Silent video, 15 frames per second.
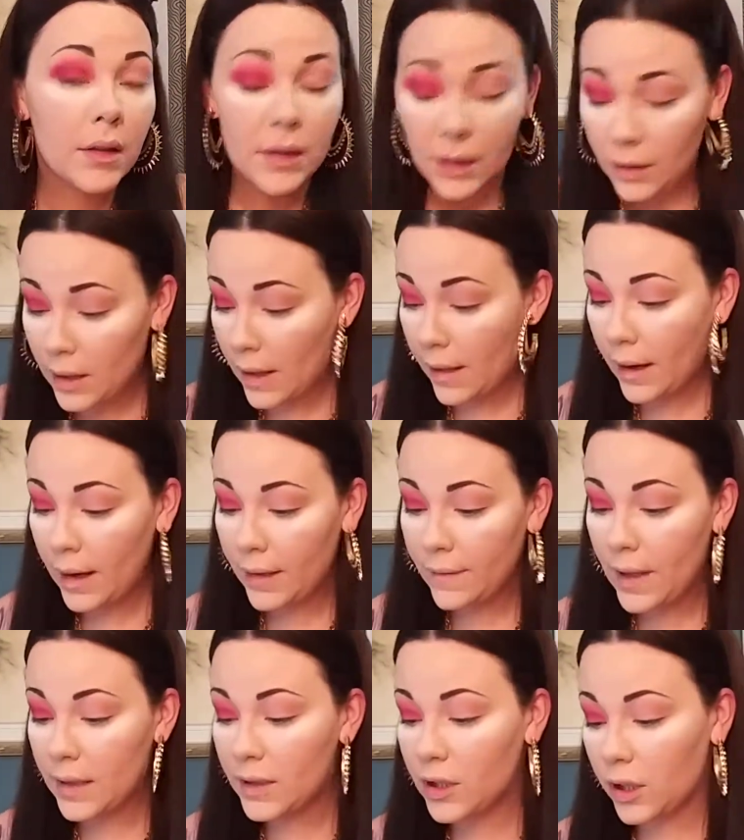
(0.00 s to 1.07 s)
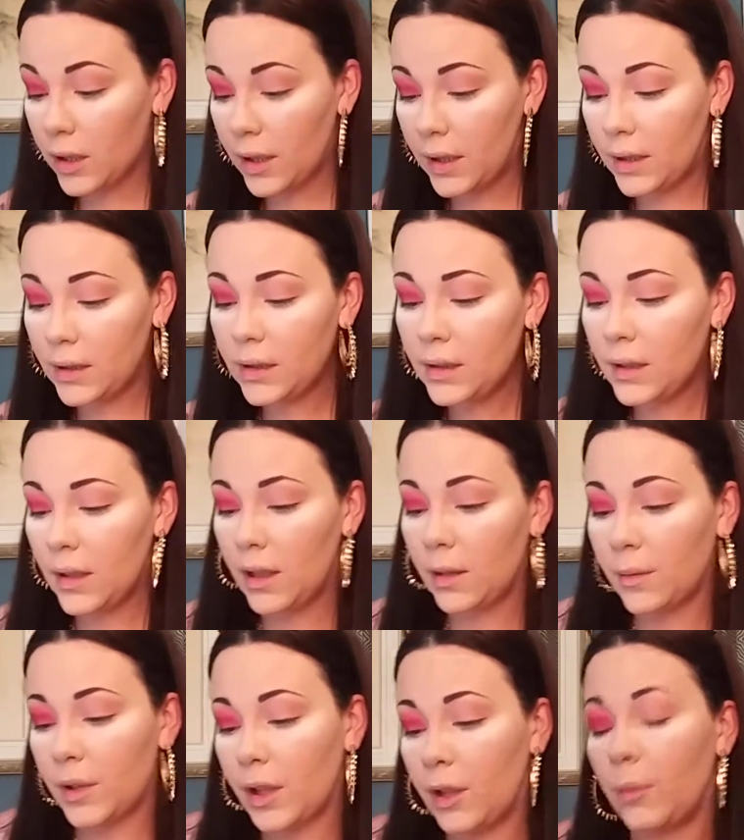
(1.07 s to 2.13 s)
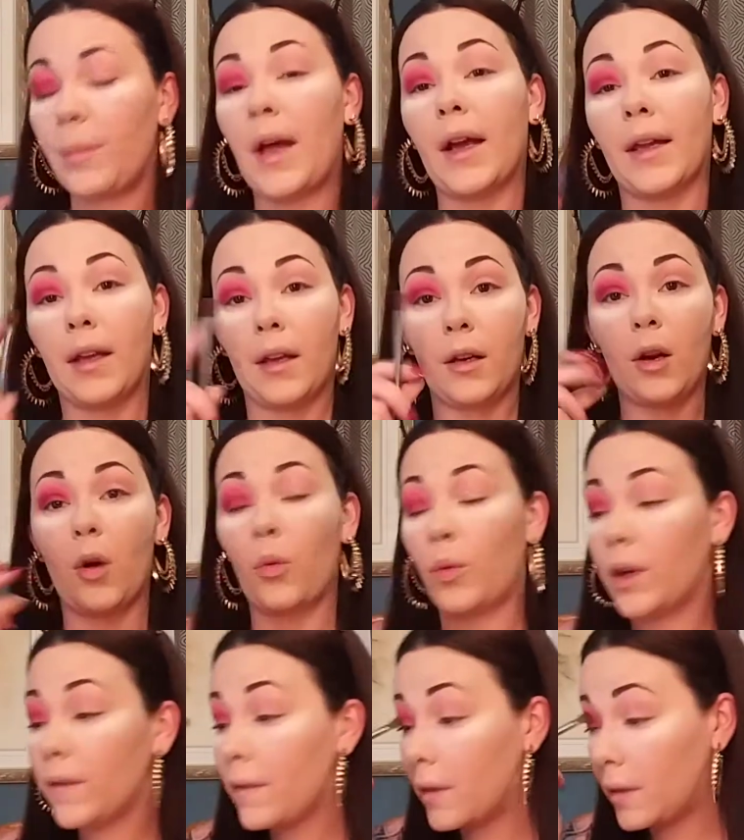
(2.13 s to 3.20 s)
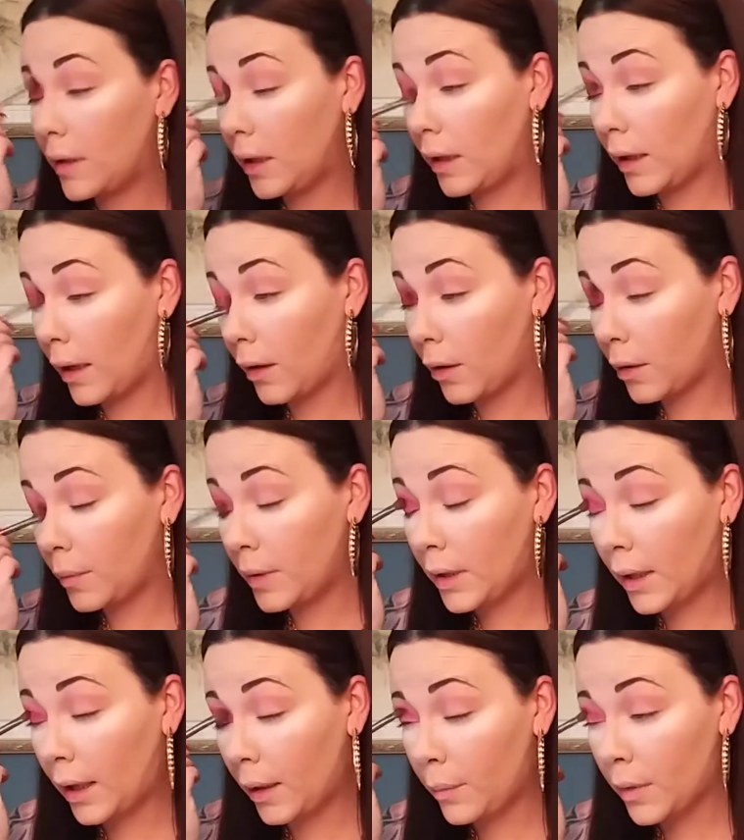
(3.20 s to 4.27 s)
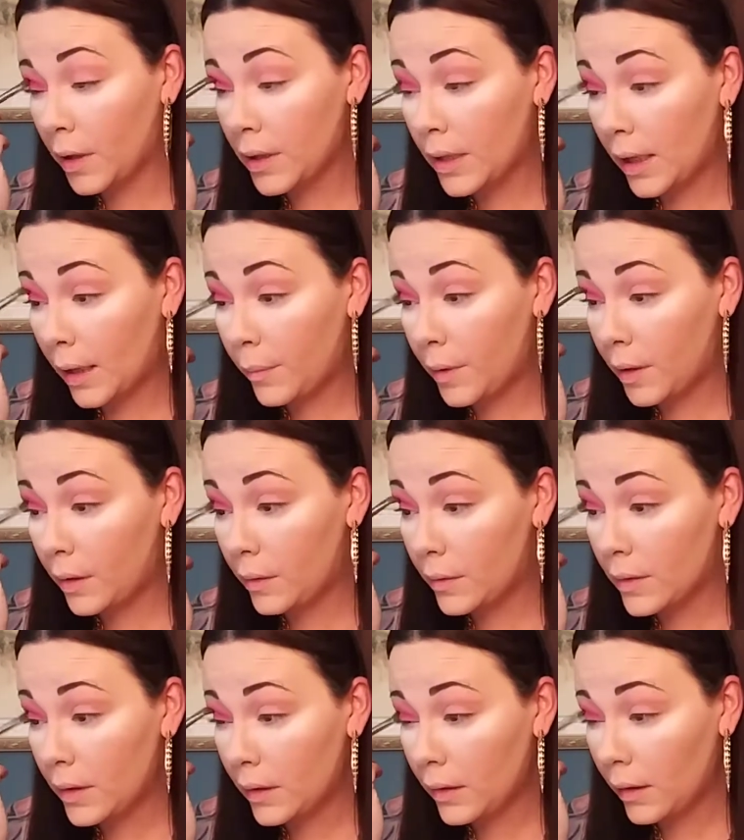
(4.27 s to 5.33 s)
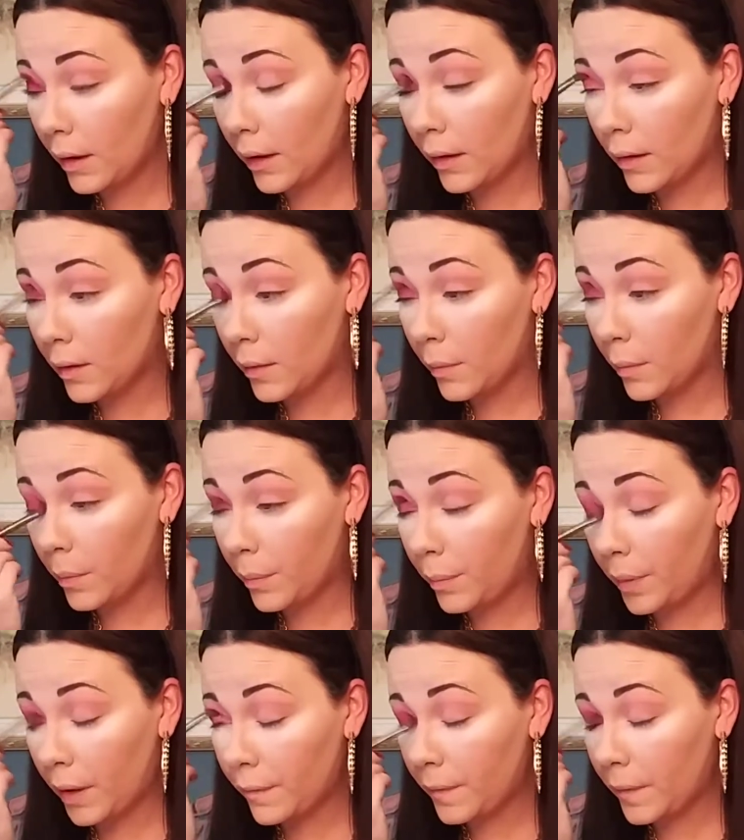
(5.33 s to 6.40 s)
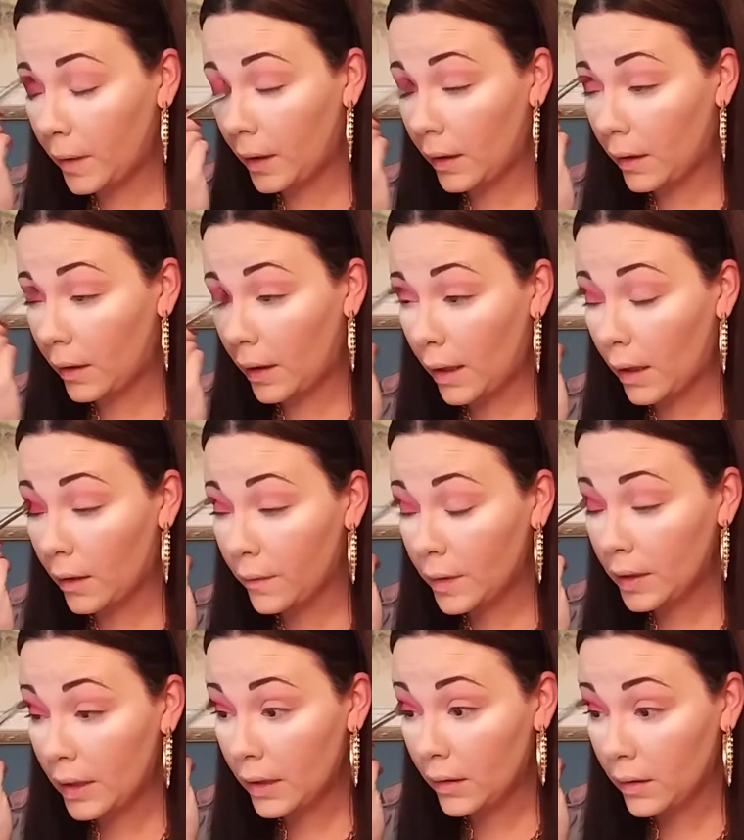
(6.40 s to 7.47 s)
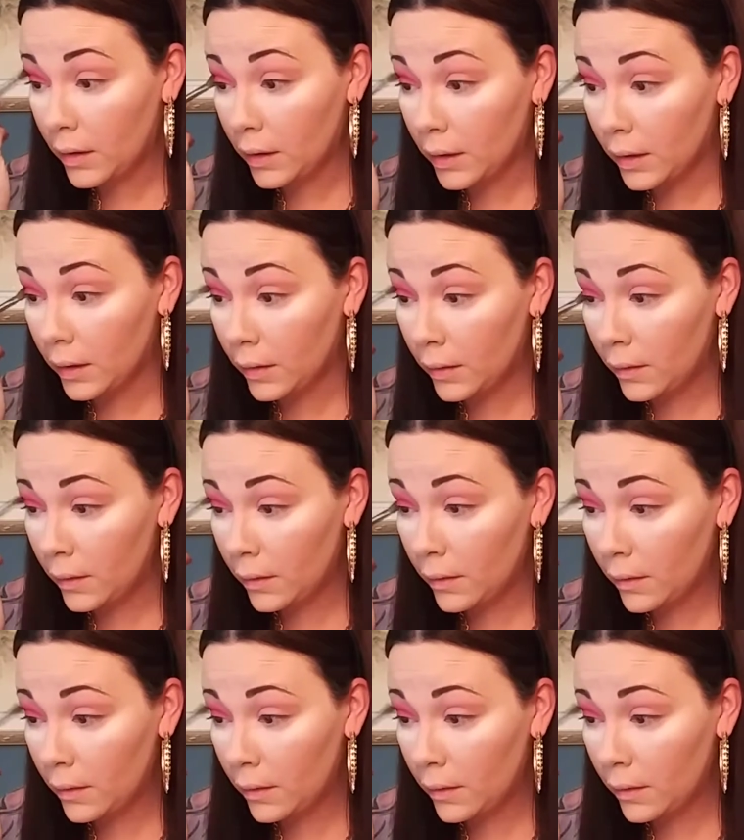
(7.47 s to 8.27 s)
So now that I have that darkened, I'm going to go back in with the Urban Decay brush that I've been using and buffing everything all in.